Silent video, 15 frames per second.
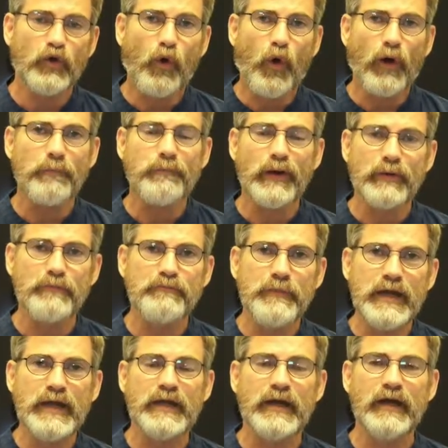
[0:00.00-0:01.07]
corporate
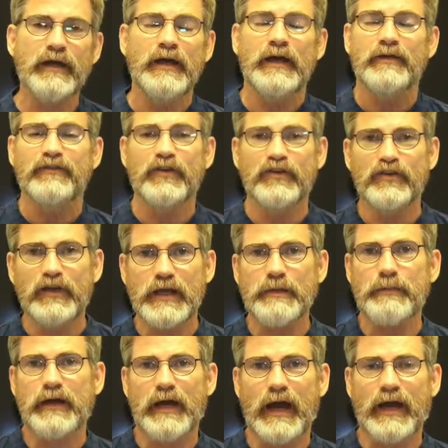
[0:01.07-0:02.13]
media to
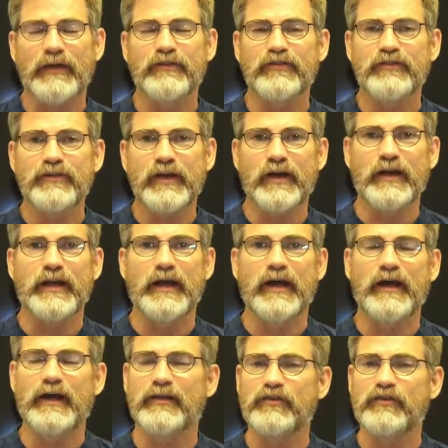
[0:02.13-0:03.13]
demonize Syria